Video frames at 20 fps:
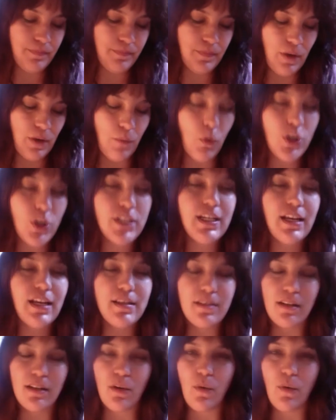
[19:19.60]
a more
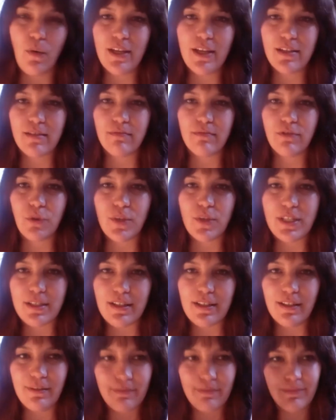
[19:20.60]
density ways
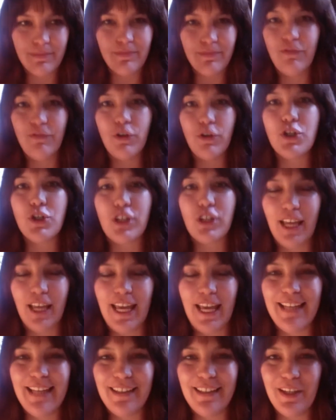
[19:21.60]
twisted version
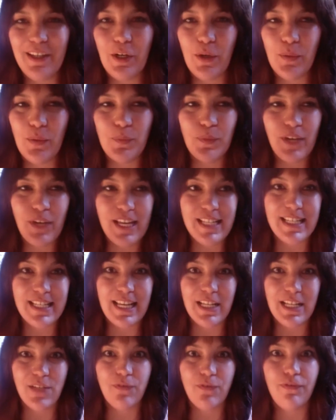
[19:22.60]
again you know is
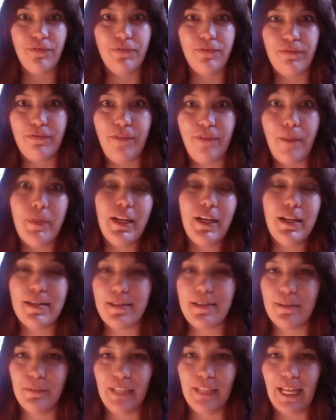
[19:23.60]
is
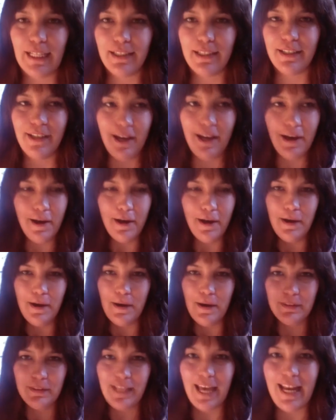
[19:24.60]
feminism like
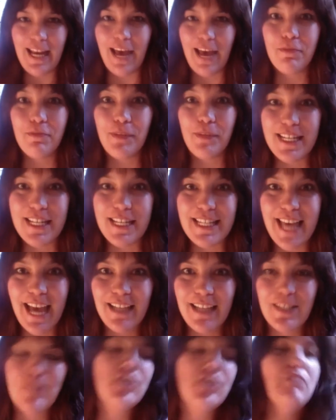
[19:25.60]
that everybody
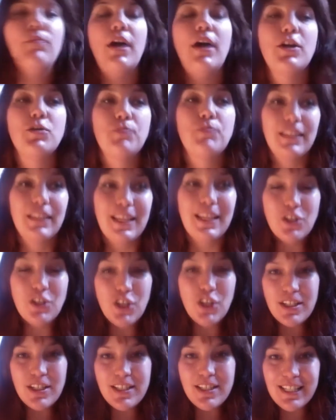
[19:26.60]
attacks so much but that's
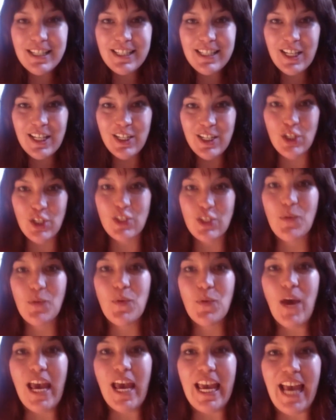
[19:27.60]
just just just a
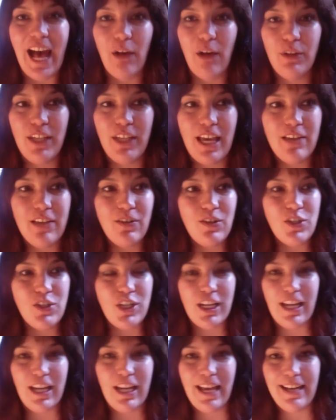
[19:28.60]
way how the
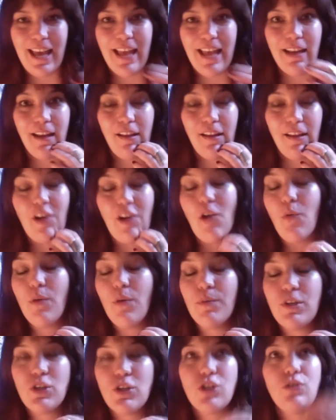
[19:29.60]
energy and and a lot of
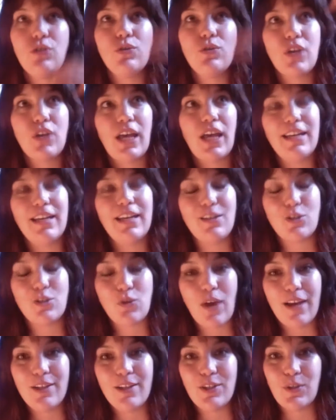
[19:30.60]
women choose to kind of
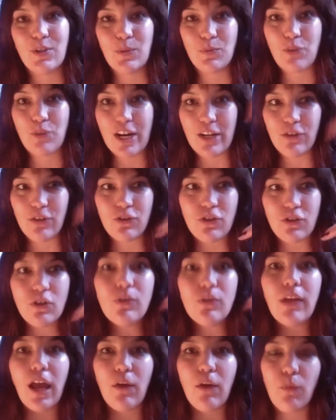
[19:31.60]
try to break
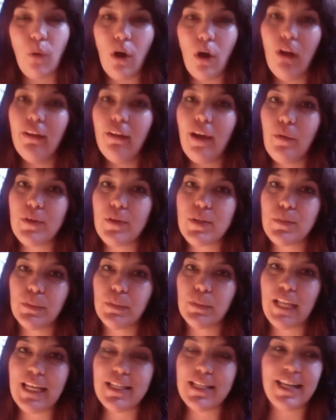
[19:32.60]
through that wall that was
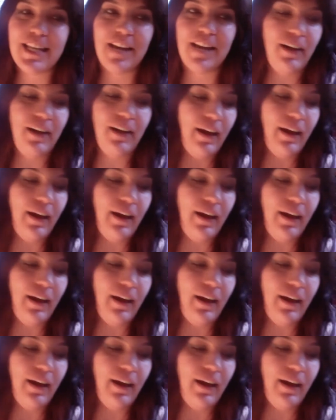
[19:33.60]
placed there